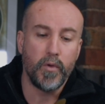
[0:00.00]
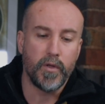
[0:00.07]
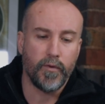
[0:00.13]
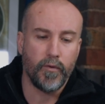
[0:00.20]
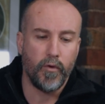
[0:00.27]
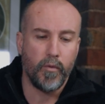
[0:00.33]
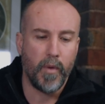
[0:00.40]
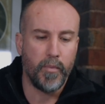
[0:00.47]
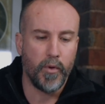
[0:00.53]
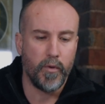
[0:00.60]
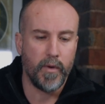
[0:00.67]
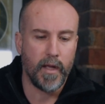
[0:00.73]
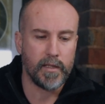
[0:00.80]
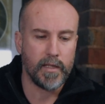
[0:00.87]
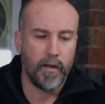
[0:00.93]
for all my
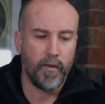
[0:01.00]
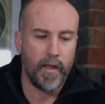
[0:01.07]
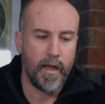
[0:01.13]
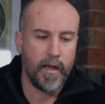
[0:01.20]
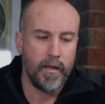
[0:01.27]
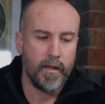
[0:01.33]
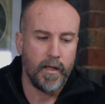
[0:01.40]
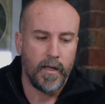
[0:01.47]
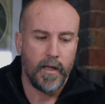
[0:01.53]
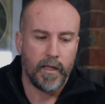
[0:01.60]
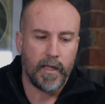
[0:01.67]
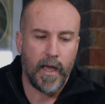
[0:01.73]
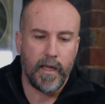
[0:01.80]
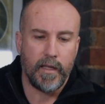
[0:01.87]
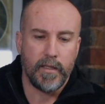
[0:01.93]
bootnecks out there.
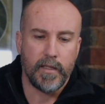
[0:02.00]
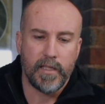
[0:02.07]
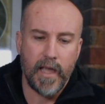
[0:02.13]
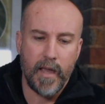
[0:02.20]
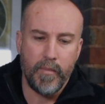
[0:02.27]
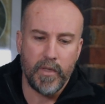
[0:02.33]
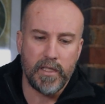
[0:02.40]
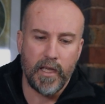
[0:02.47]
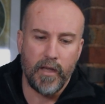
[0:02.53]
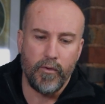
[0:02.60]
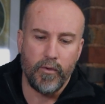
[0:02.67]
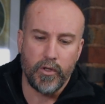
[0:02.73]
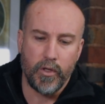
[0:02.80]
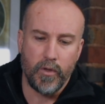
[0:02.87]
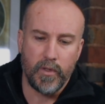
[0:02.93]
Again, same
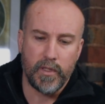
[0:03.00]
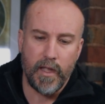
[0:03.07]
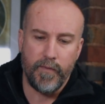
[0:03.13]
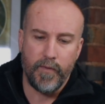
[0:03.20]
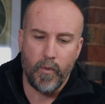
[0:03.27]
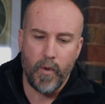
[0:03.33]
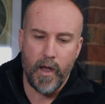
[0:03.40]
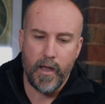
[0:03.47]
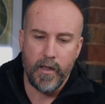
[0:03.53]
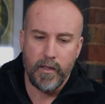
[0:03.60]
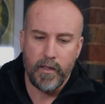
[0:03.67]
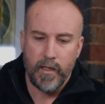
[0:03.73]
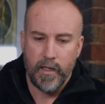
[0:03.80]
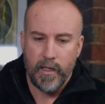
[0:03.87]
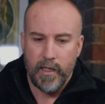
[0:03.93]
materials used everywhere,
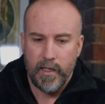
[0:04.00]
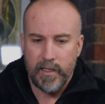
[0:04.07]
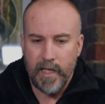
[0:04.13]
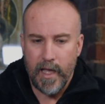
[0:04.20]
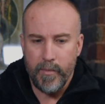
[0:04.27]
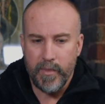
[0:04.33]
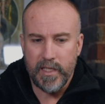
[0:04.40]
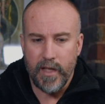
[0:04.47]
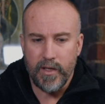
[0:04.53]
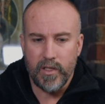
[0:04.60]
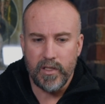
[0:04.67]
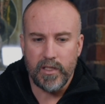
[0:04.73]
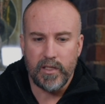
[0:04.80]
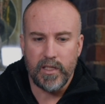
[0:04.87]
same attention to